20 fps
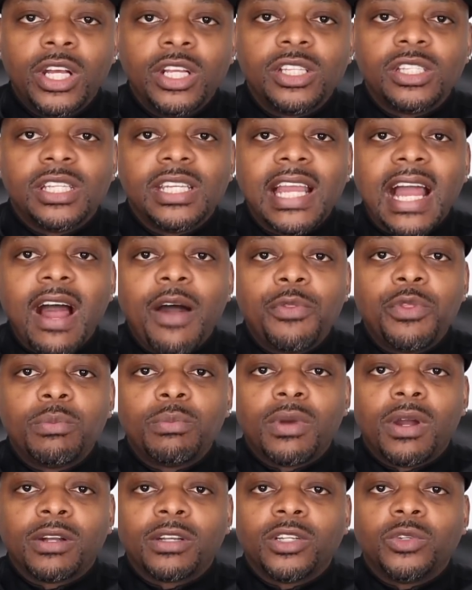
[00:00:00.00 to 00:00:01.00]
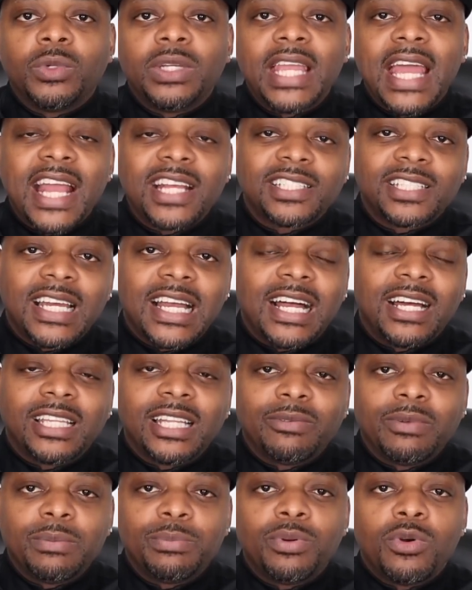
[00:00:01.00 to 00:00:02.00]
see how the market reacts to how
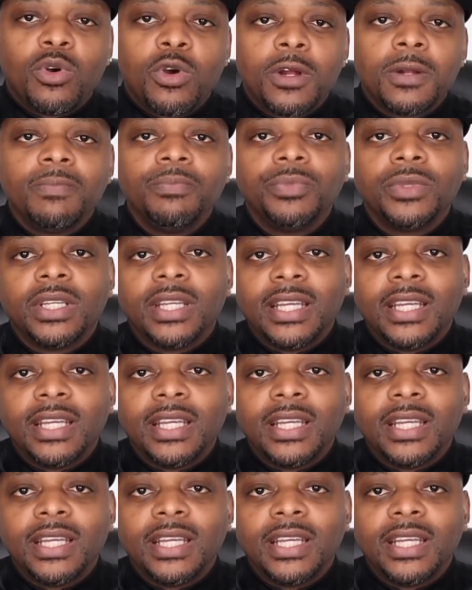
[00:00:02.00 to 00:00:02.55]
they report